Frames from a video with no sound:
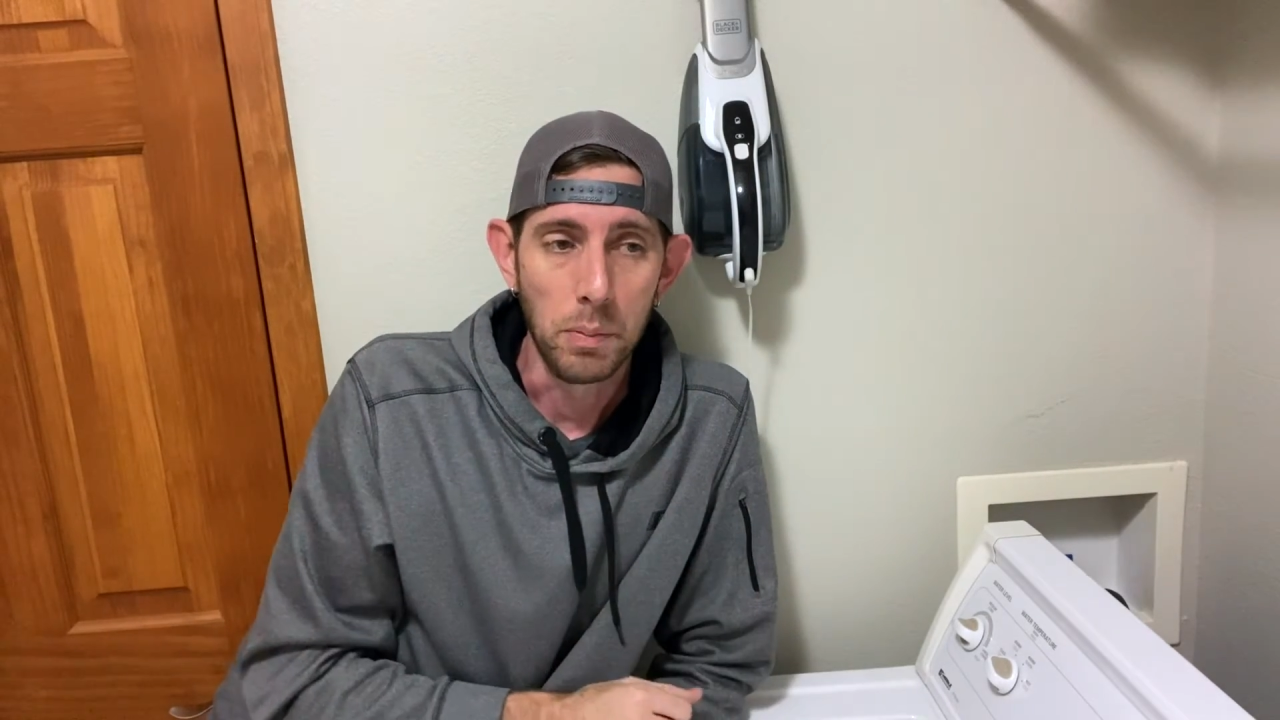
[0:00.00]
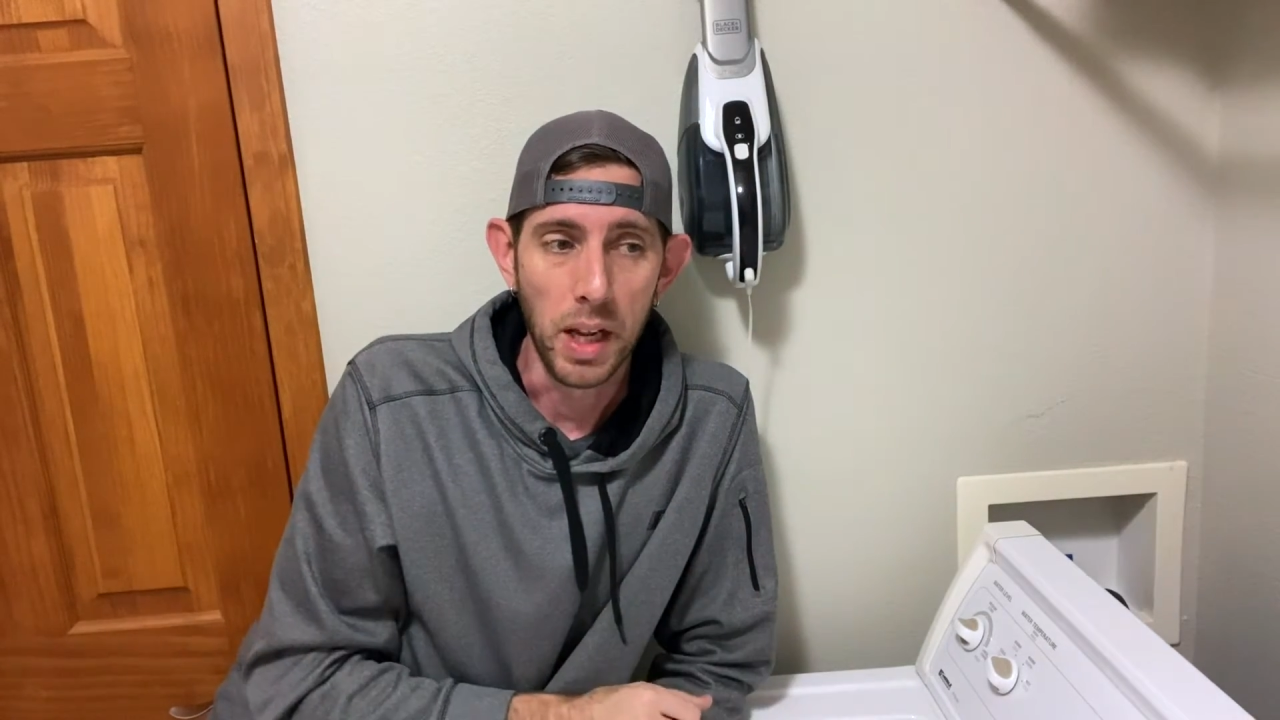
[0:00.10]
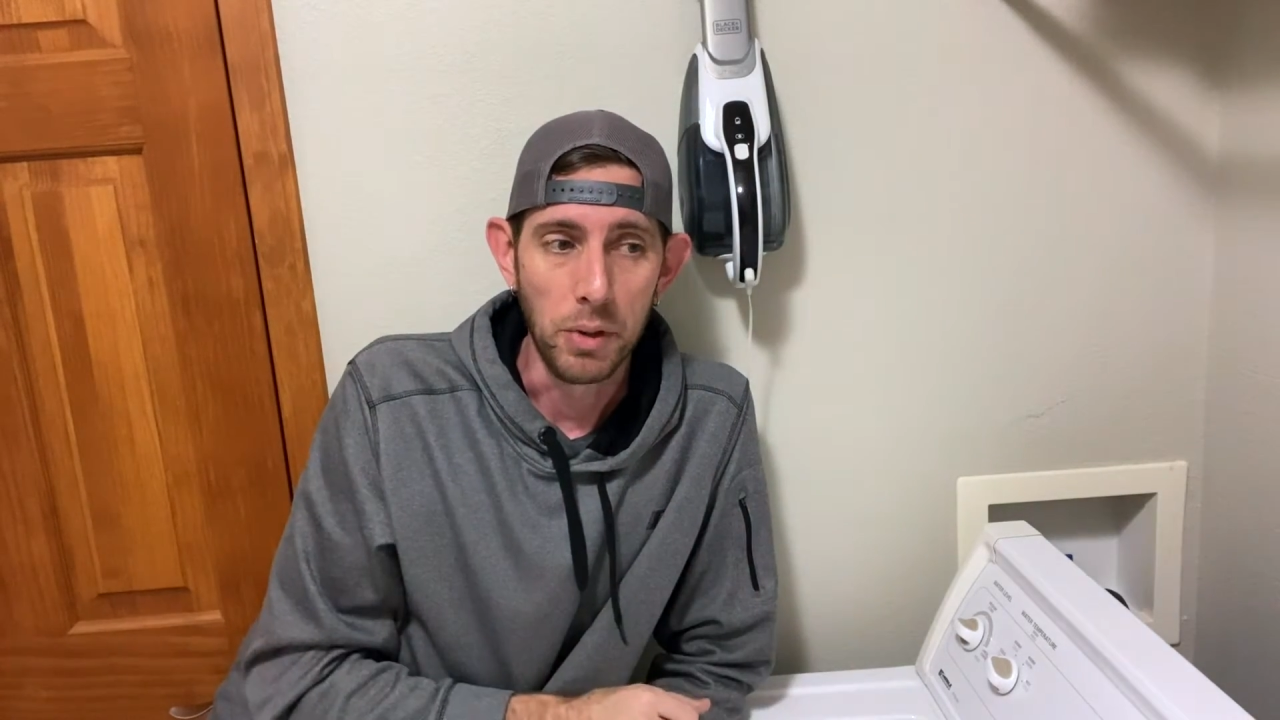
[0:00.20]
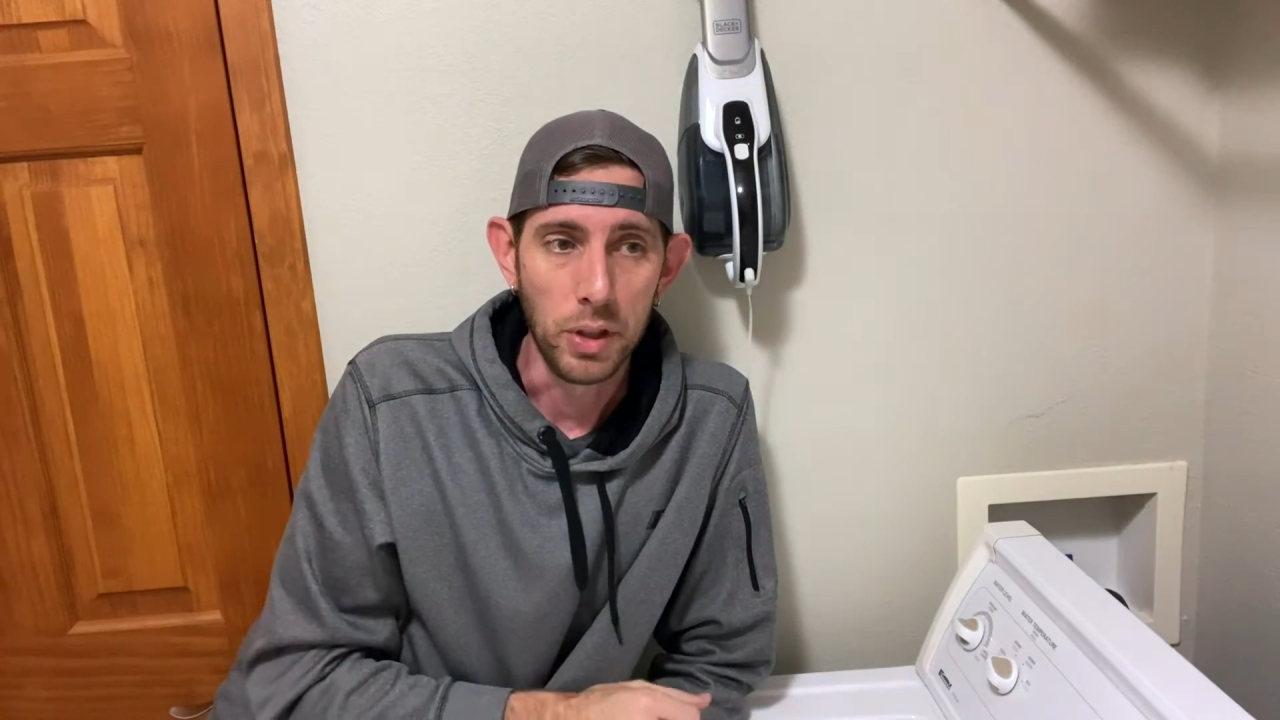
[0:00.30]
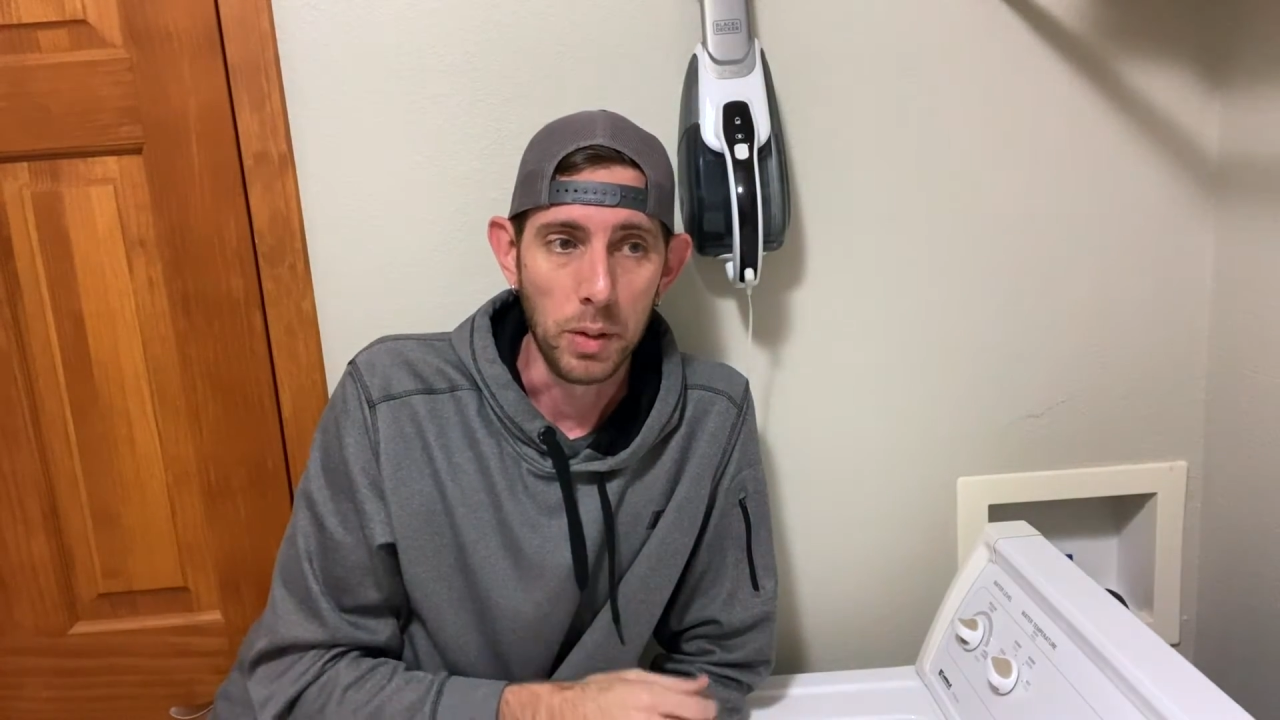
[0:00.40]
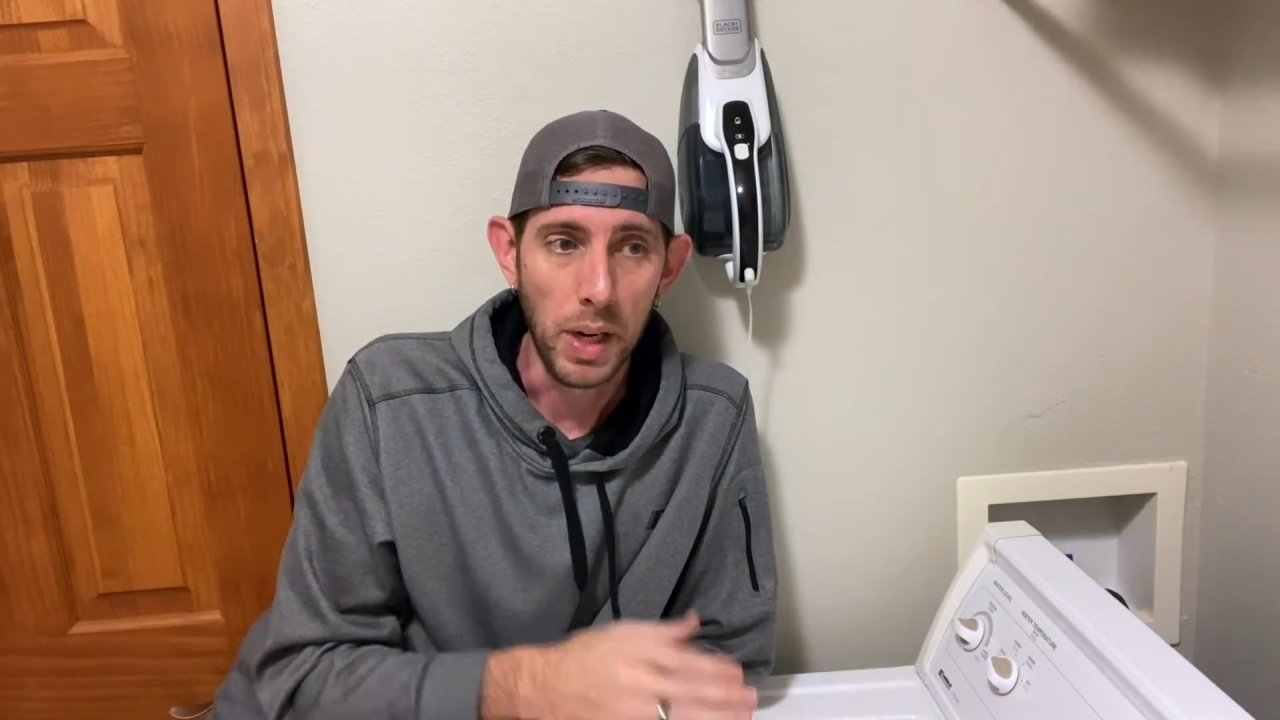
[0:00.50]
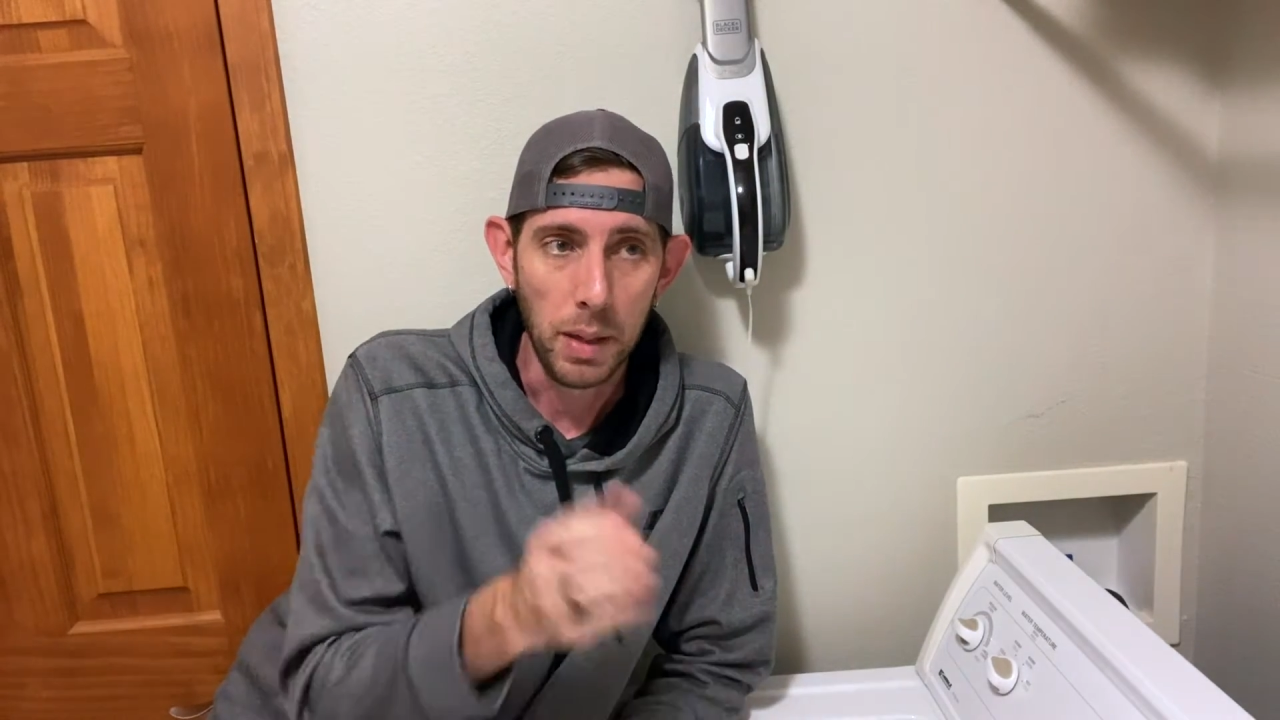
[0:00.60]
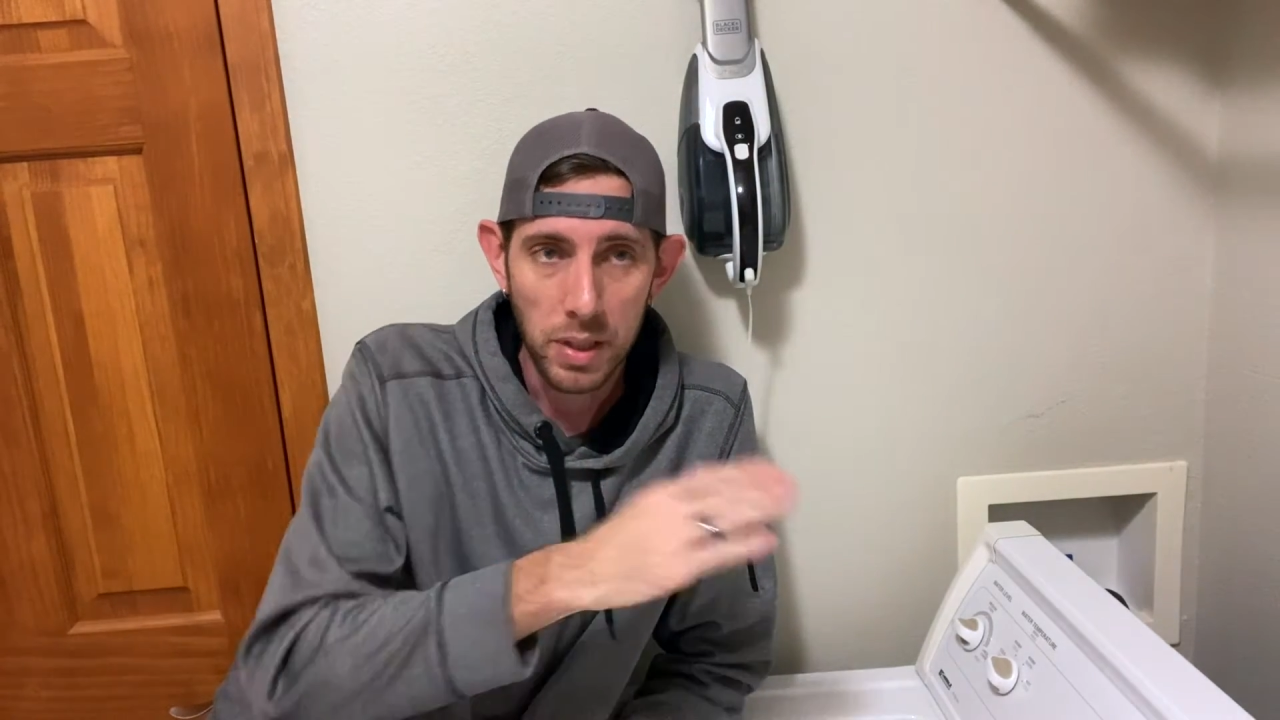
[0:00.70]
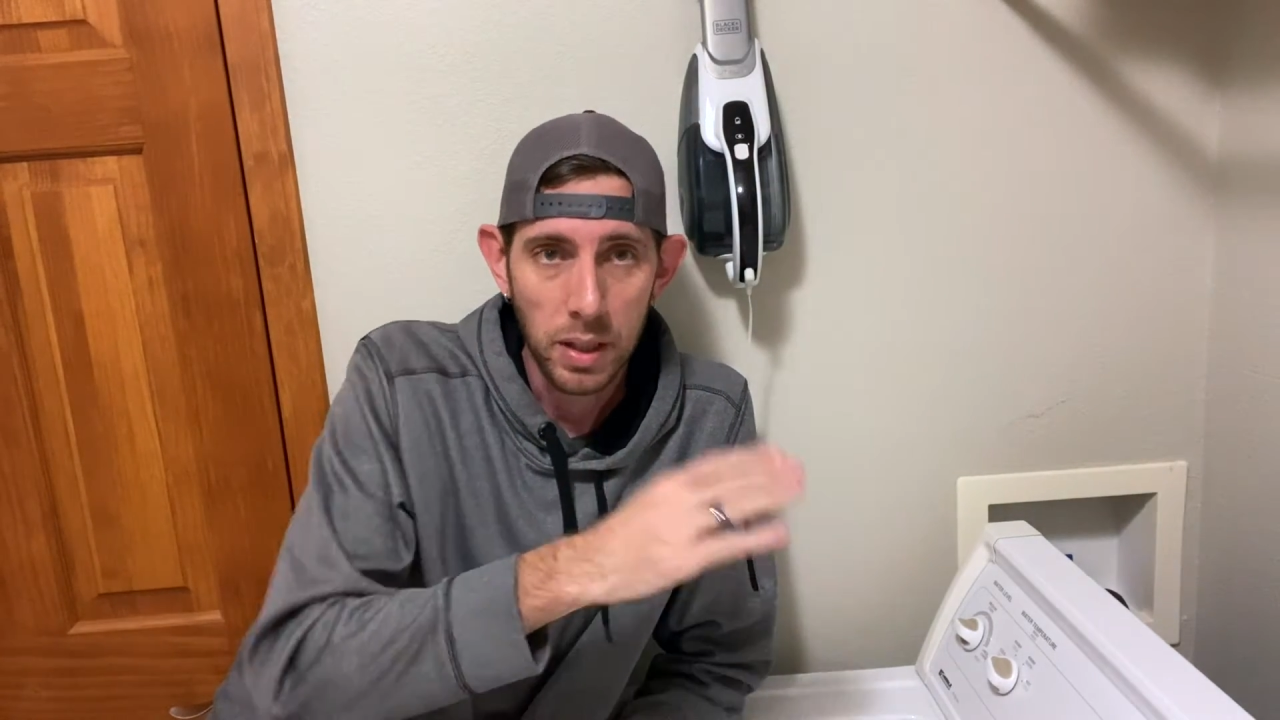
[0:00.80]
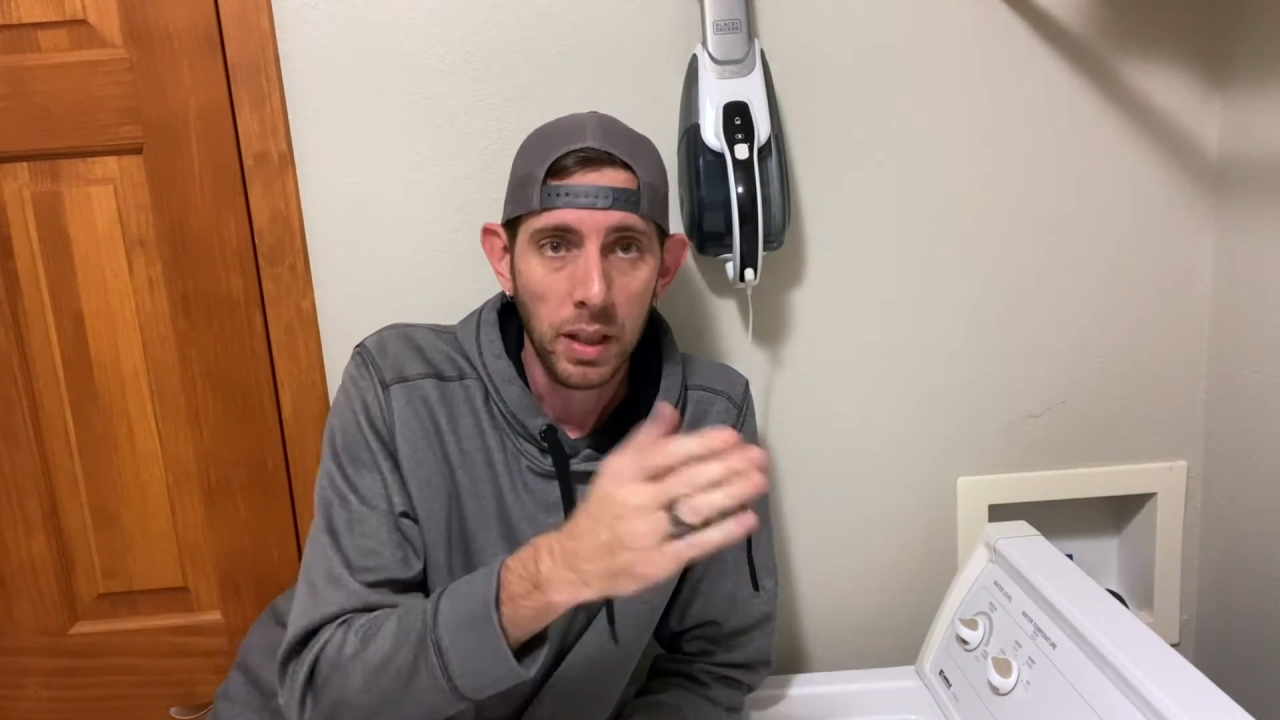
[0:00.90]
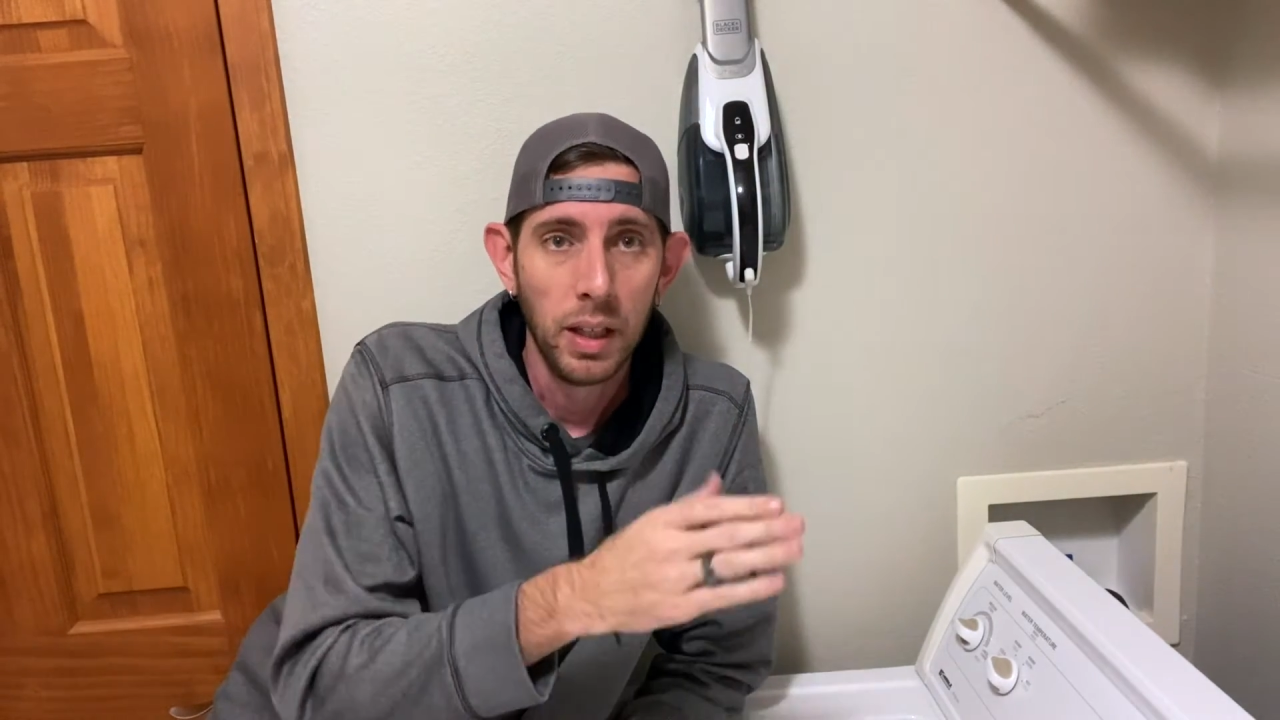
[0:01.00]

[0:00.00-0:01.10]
damage on the pipes.